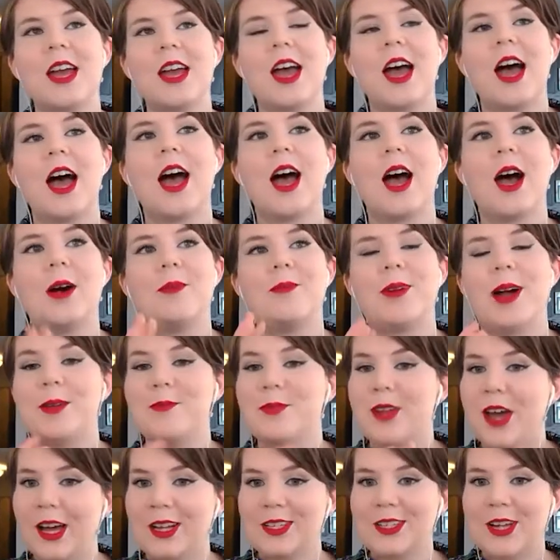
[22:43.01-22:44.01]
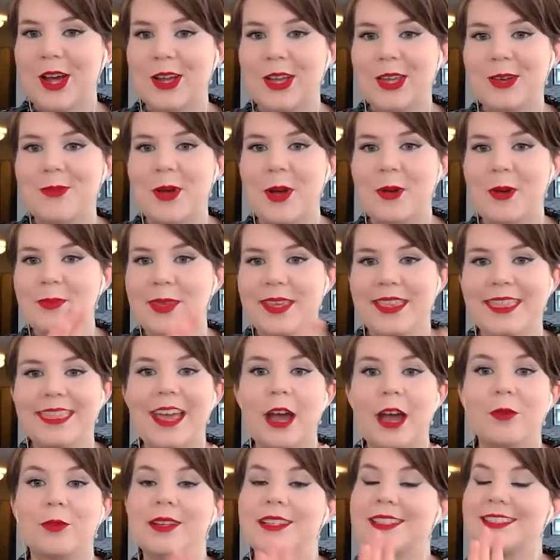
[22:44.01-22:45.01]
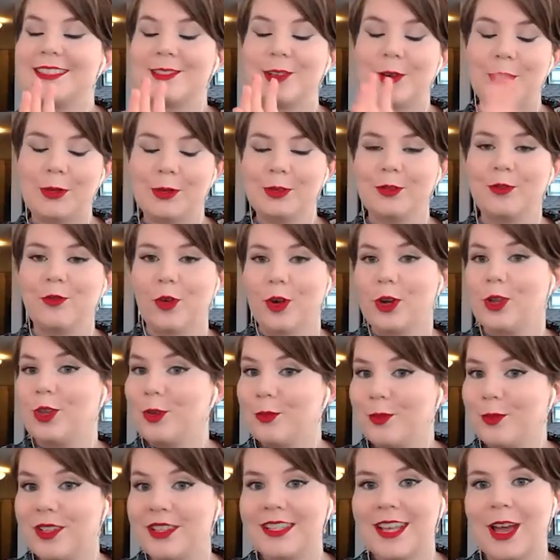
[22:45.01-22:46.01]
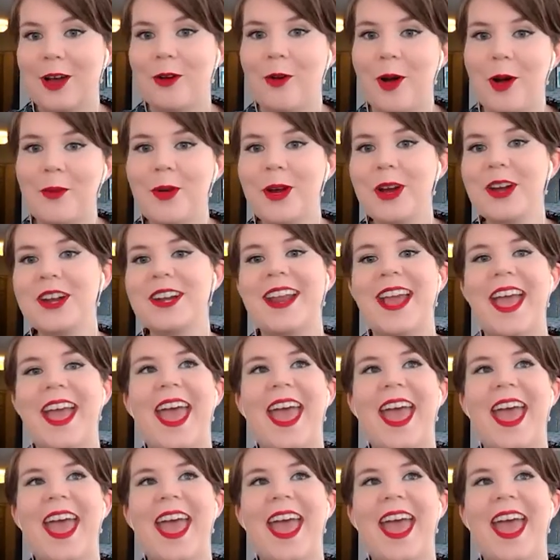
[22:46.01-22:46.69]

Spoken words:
I'm not talking about meat that was sold for humans at Walmart